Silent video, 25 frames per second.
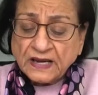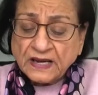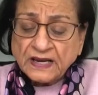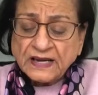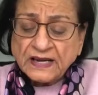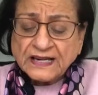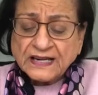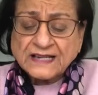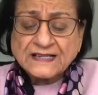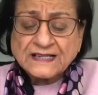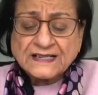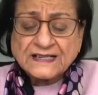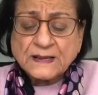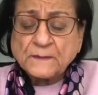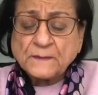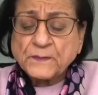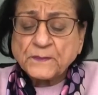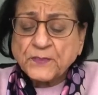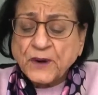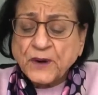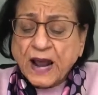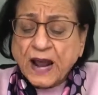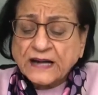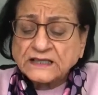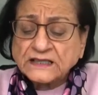it is
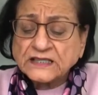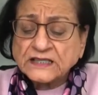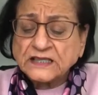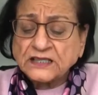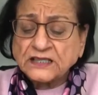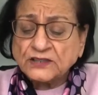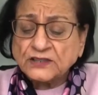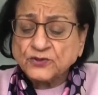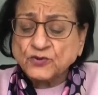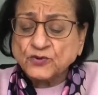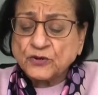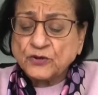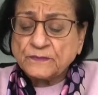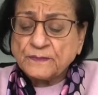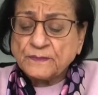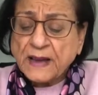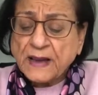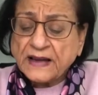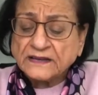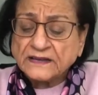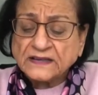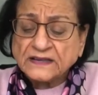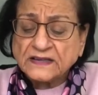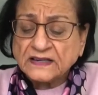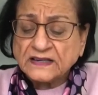impractical to
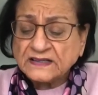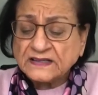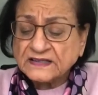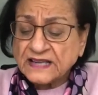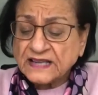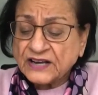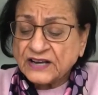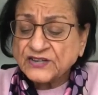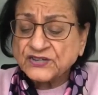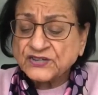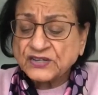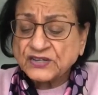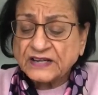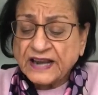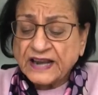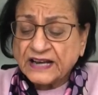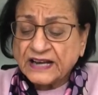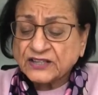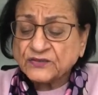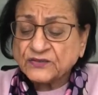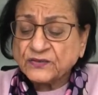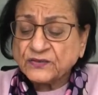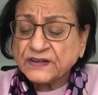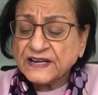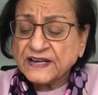abandon essential
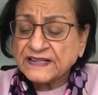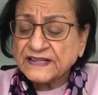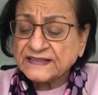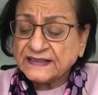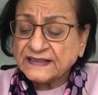activities